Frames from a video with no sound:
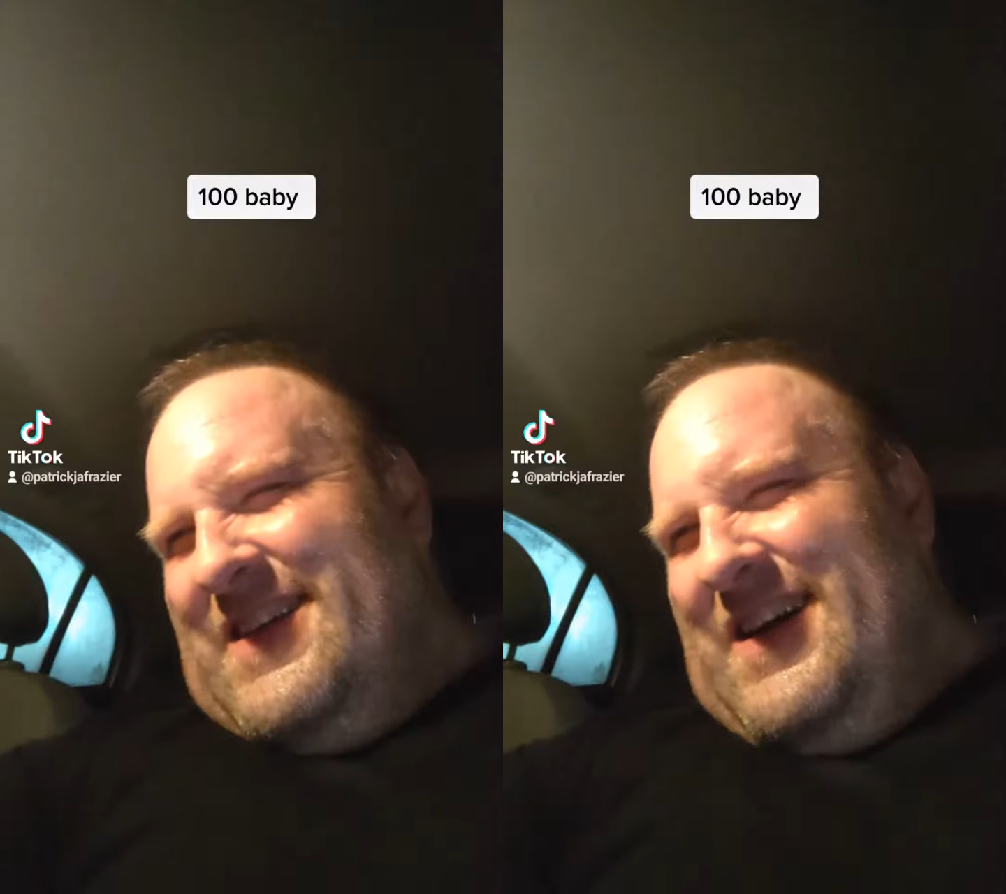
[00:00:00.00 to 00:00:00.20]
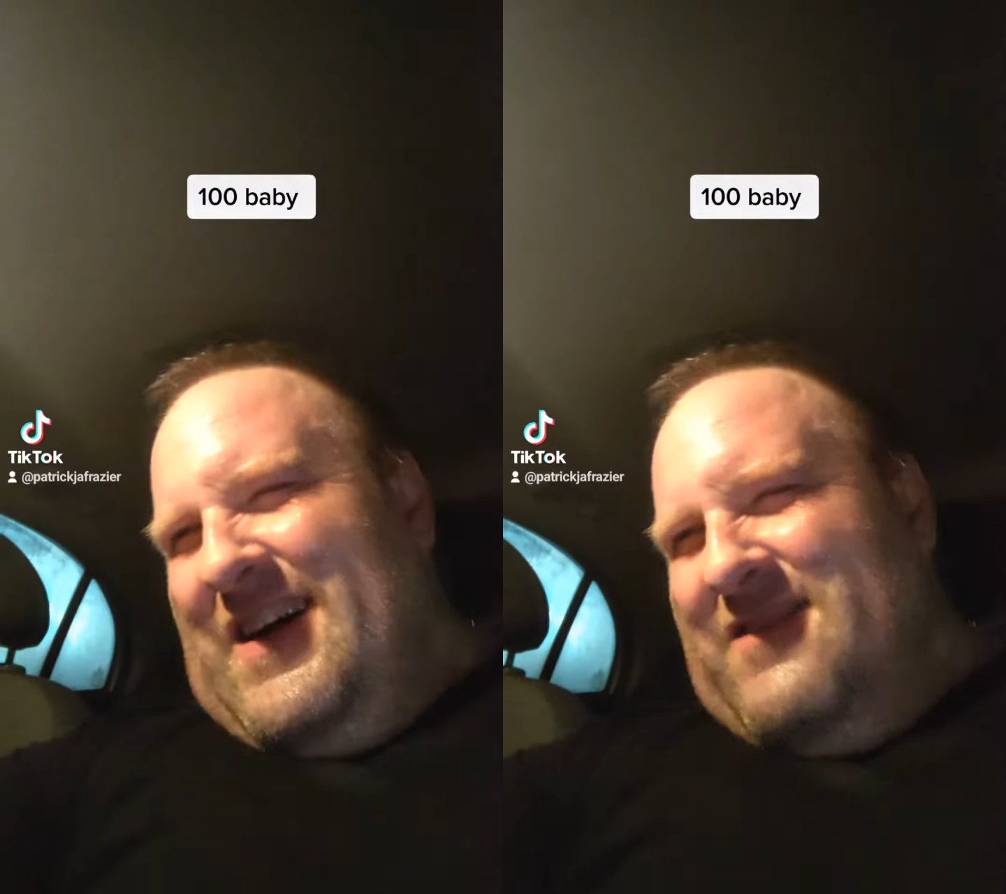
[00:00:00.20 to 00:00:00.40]

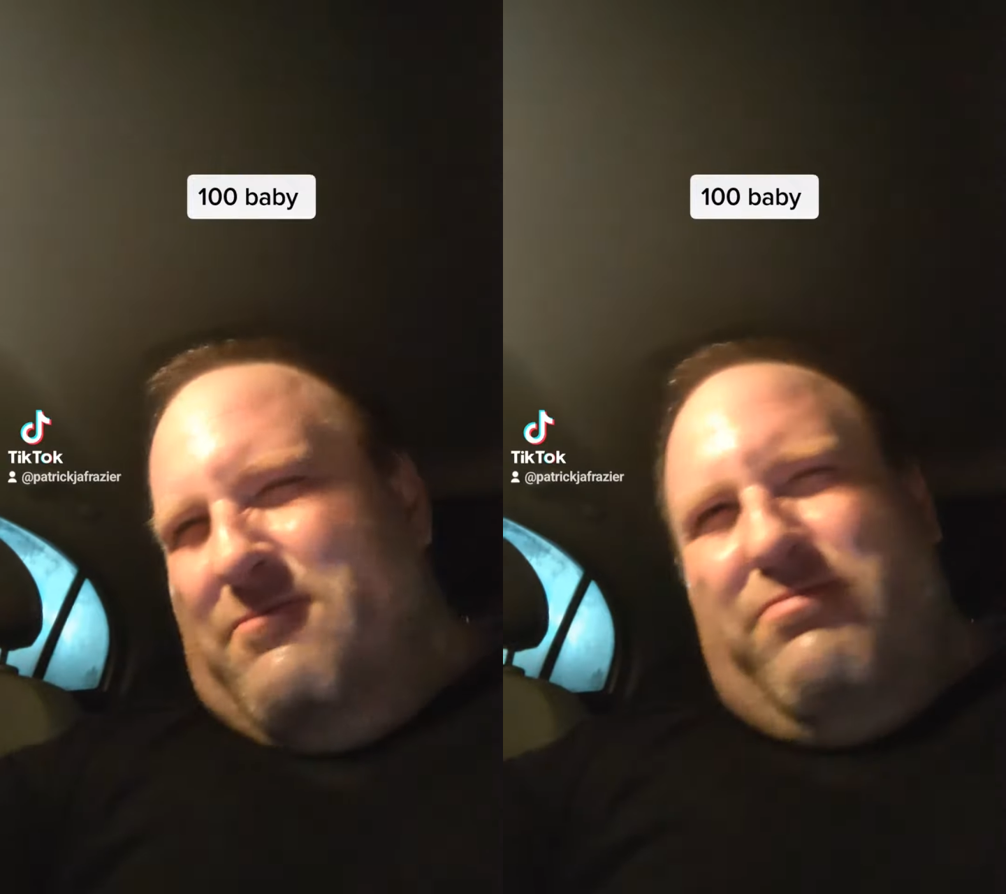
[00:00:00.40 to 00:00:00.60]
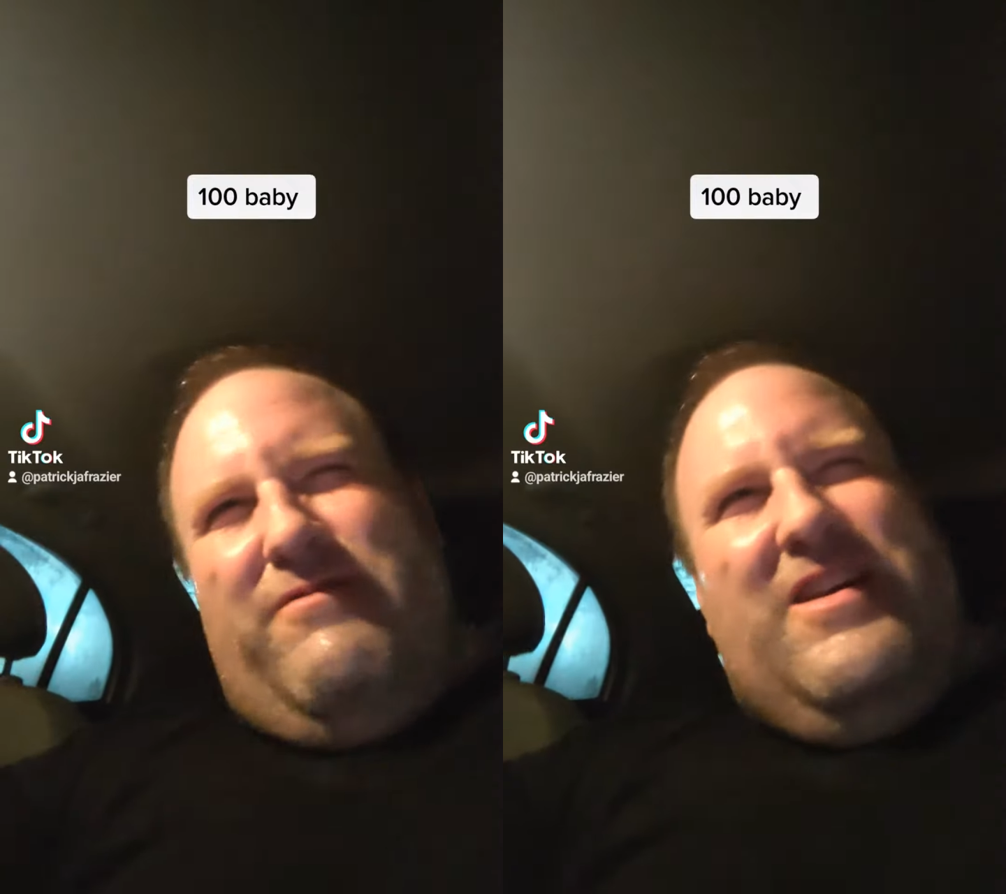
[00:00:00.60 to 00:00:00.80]
in college
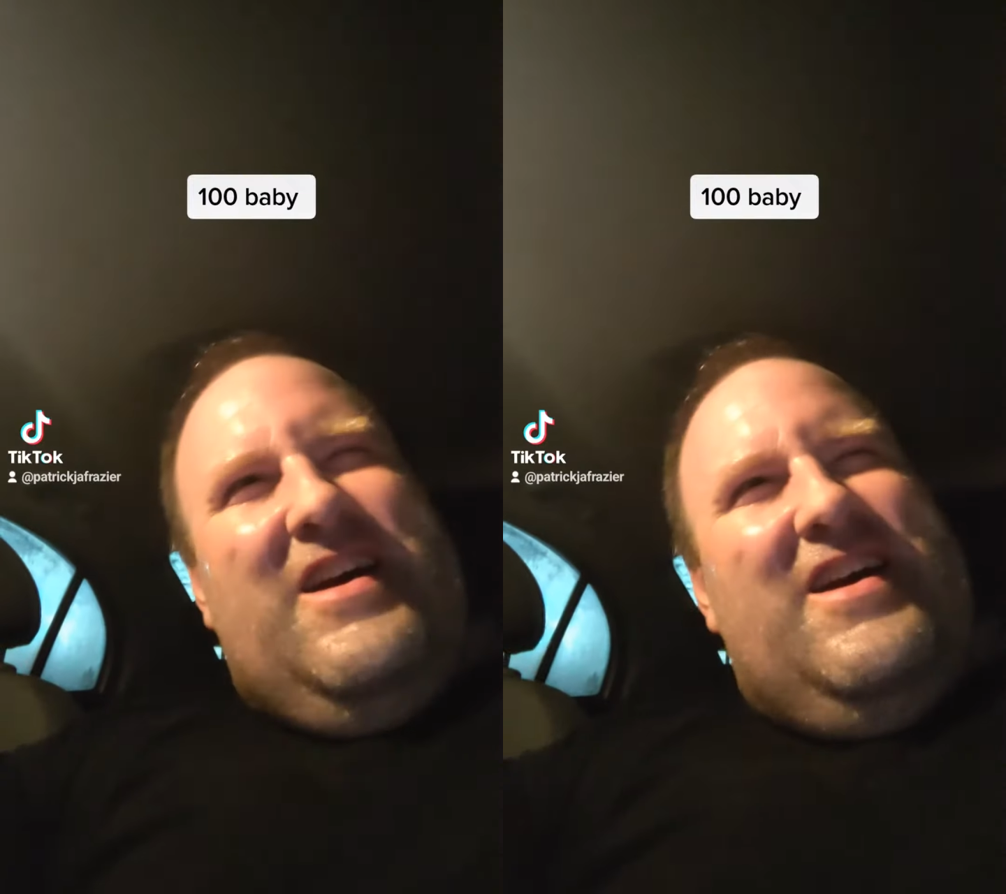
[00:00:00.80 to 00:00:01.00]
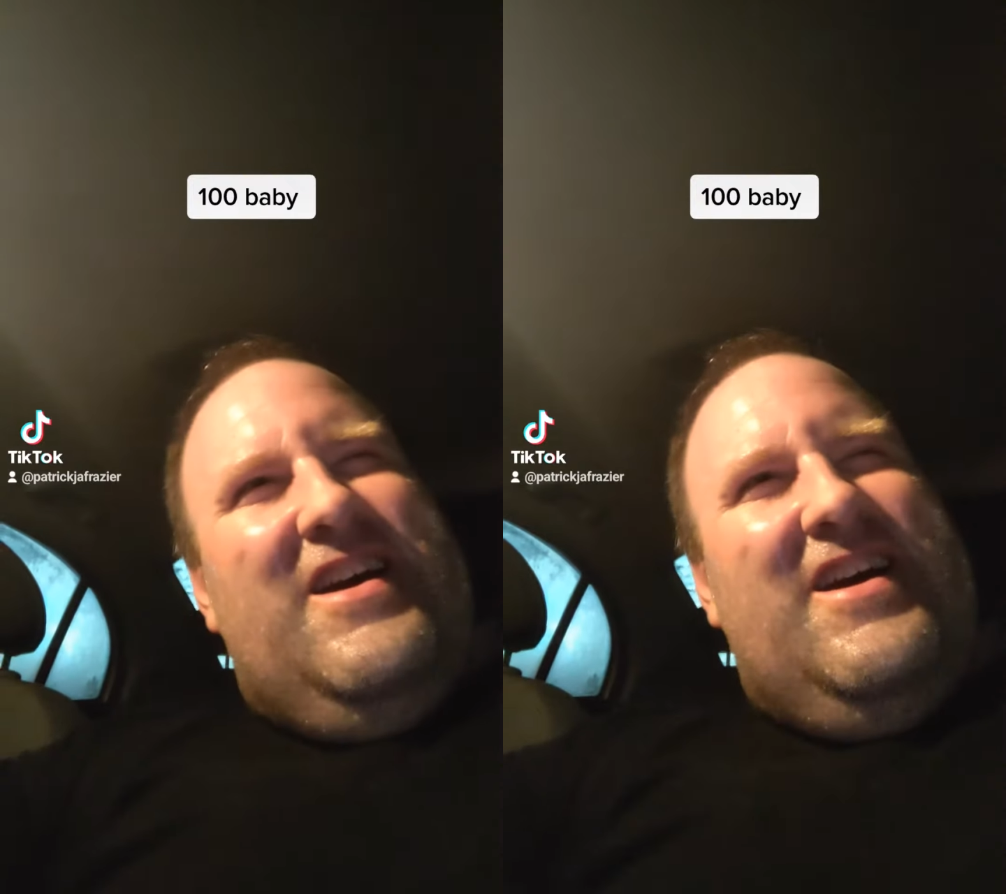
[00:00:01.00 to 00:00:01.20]

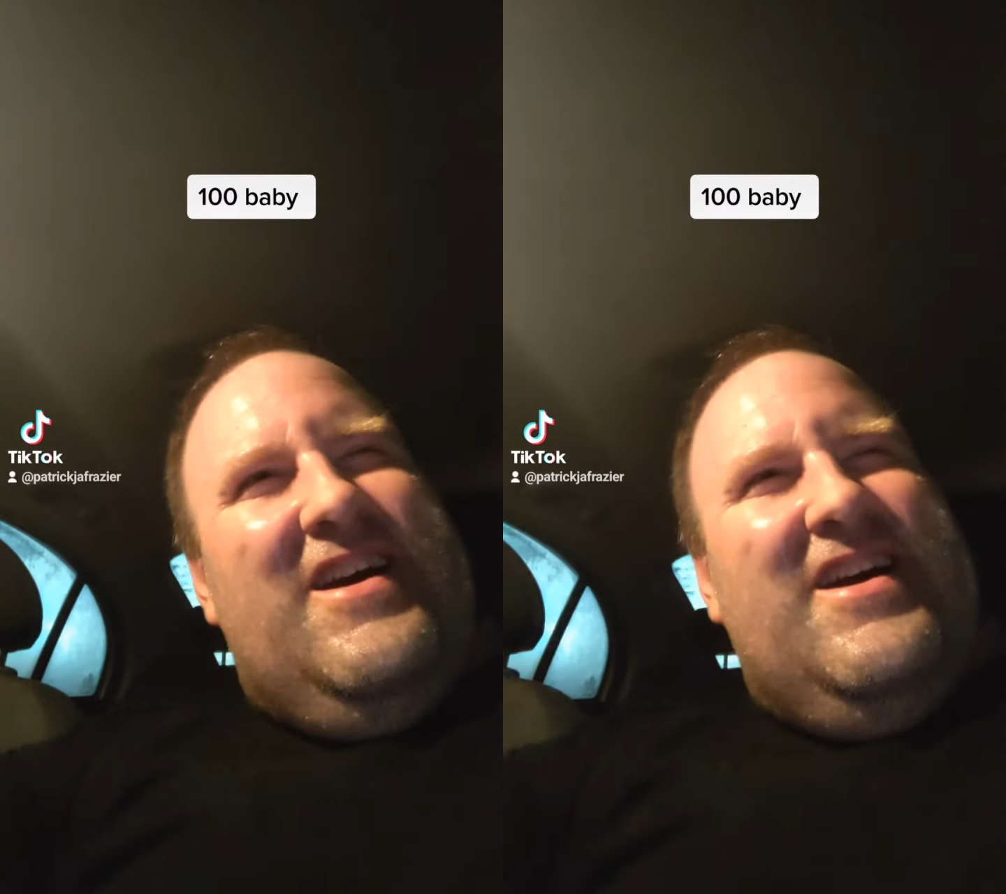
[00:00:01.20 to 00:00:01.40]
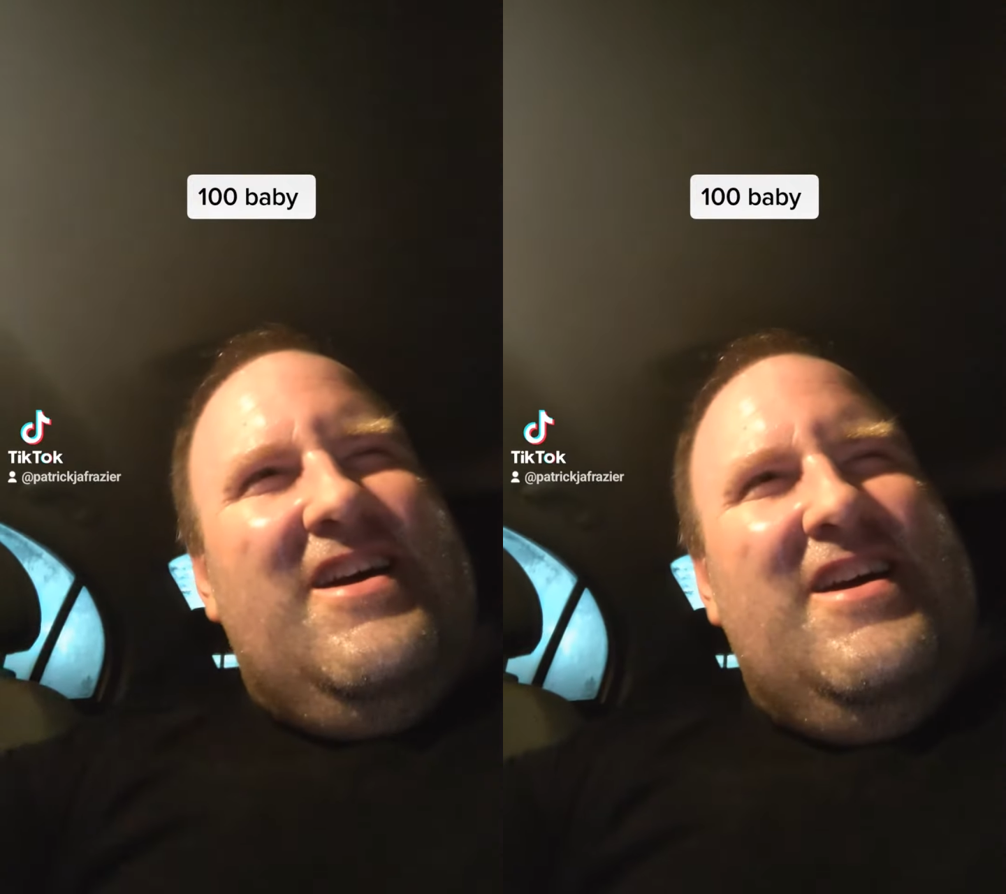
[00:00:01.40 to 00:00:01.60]

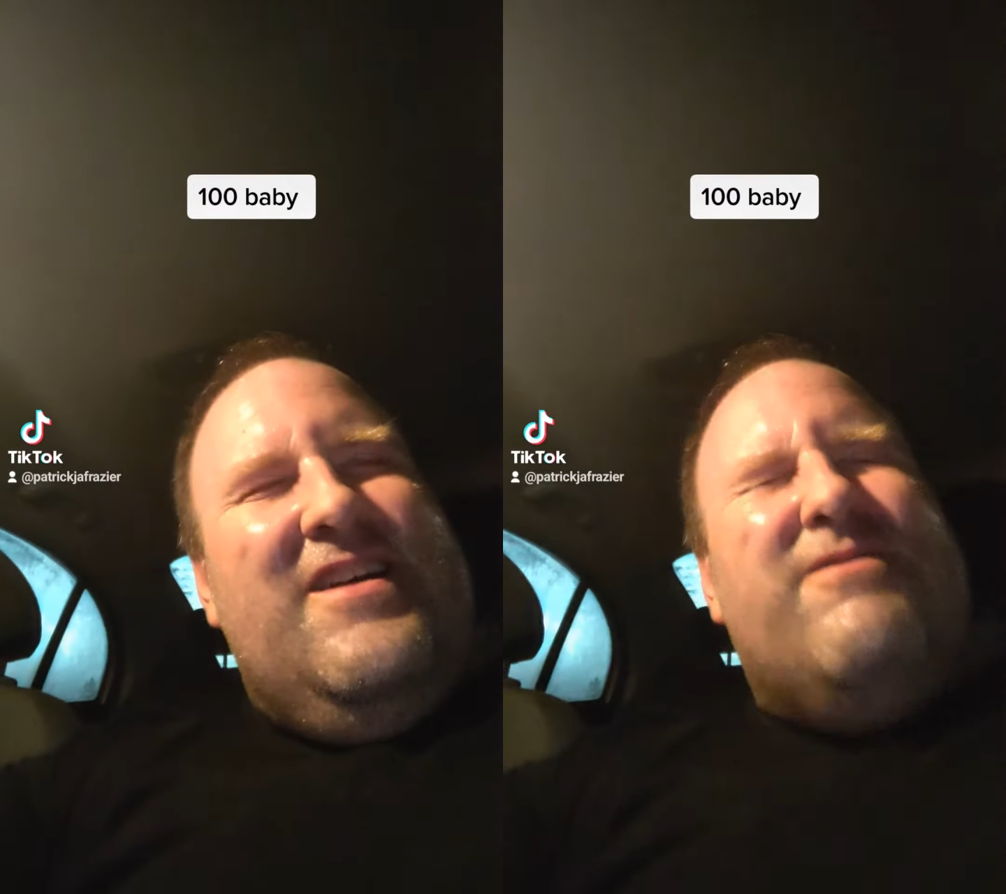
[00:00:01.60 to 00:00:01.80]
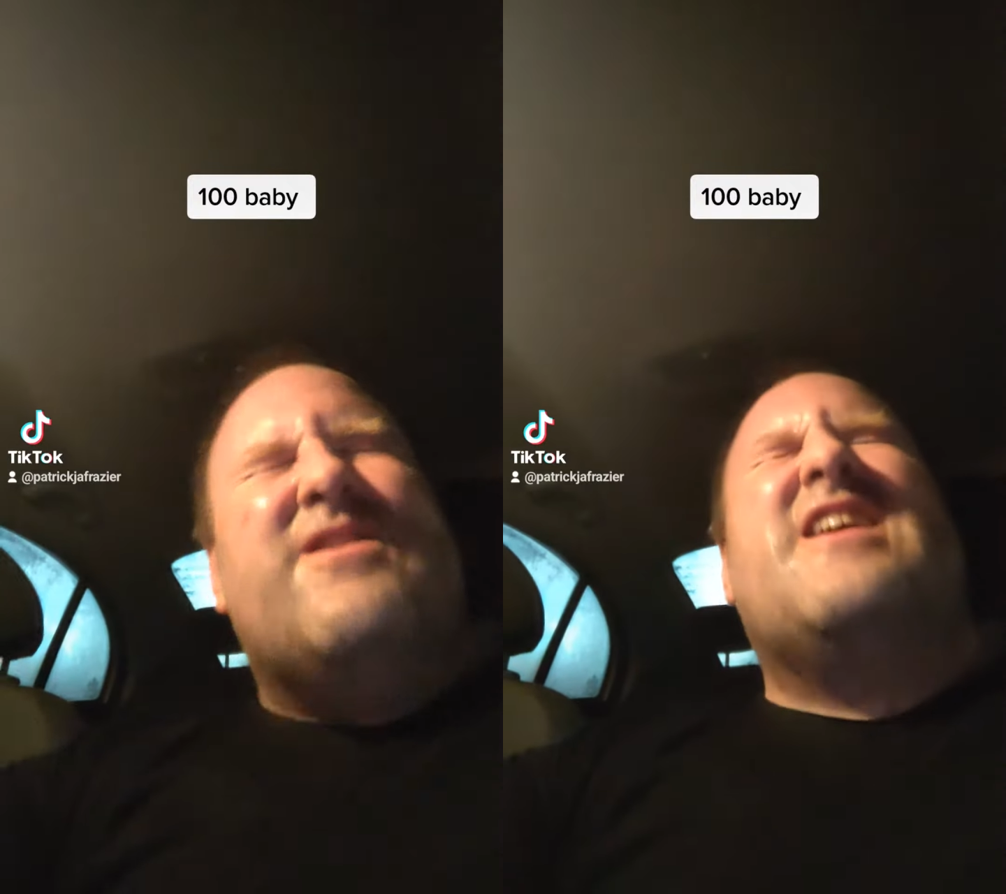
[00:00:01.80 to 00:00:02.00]
for